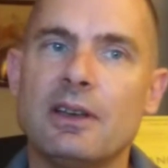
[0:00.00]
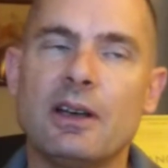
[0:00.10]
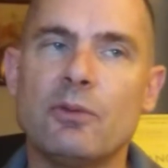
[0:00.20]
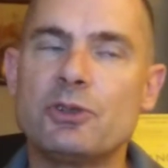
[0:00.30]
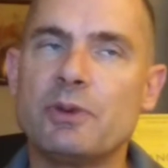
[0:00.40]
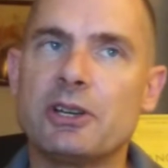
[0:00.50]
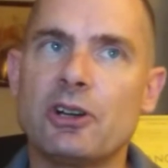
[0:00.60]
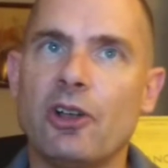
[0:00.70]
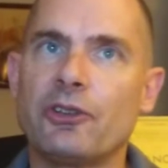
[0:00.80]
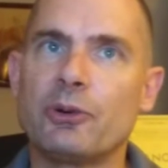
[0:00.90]
which we could
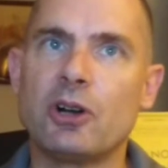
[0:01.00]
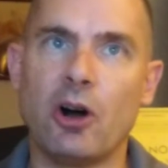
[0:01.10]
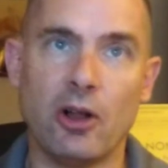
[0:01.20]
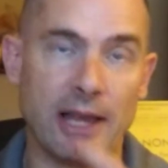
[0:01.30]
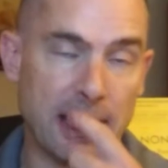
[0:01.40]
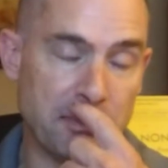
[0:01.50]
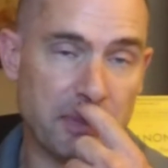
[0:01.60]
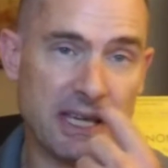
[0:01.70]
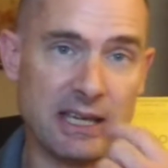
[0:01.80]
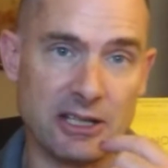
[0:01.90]
also call a
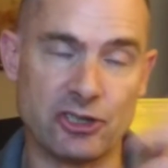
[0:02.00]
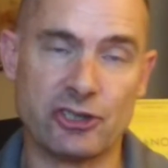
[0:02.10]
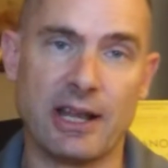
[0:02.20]
pitch.